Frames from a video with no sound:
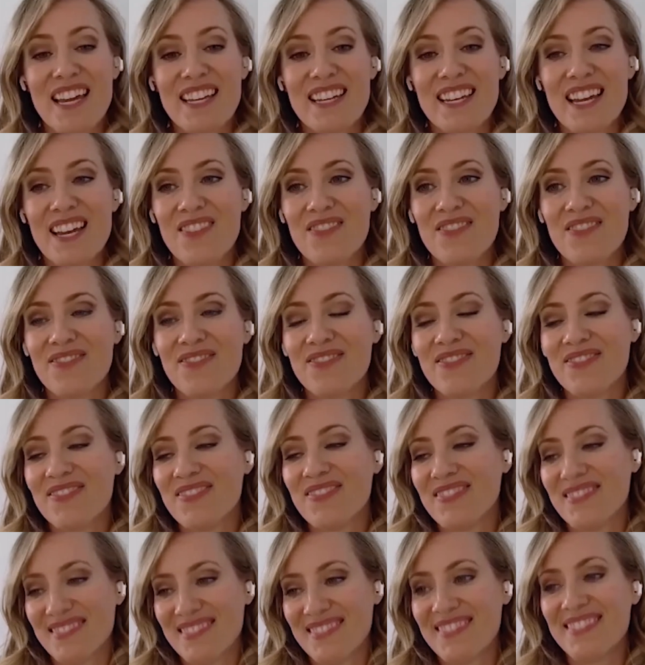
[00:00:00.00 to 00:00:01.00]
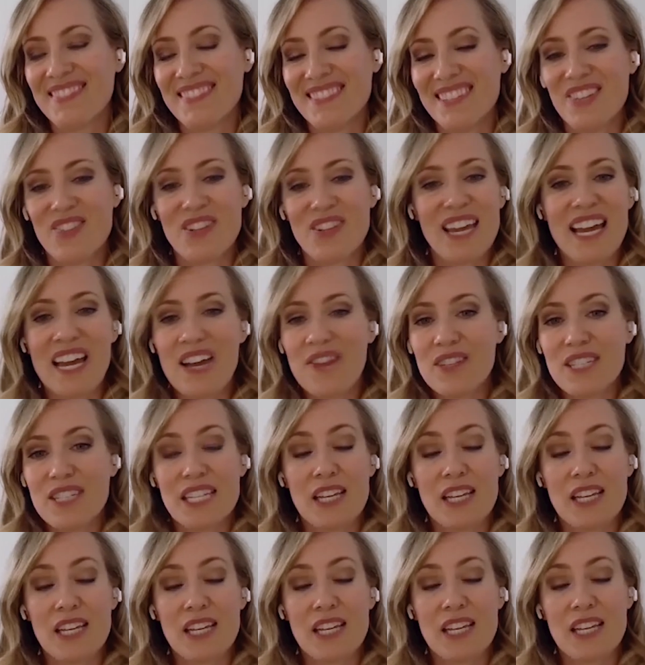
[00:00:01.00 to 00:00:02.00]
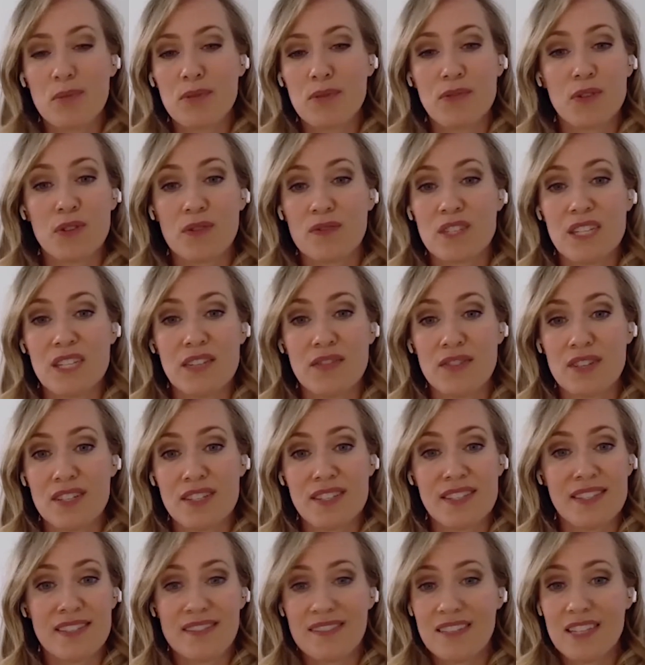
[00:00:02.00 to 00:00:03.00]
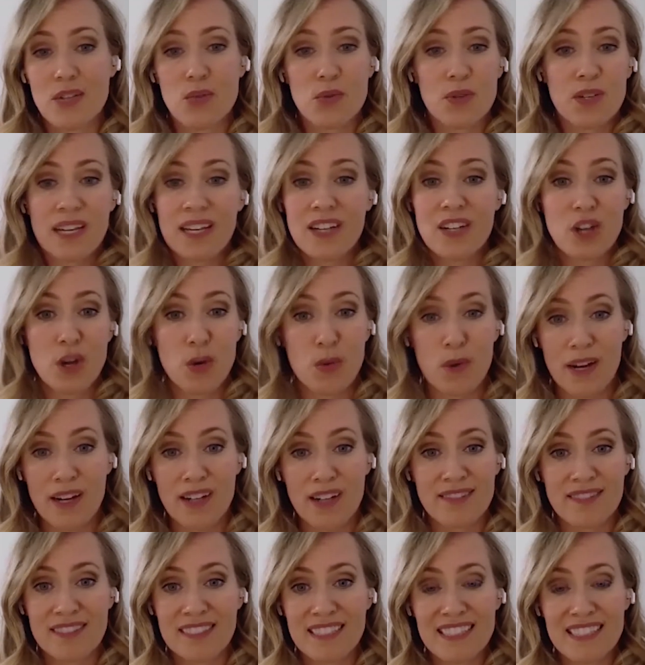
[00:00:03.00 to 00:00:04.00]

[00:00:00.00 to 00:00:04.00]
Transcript: can't, have, you can't have a table full of divas. You will get nowhere.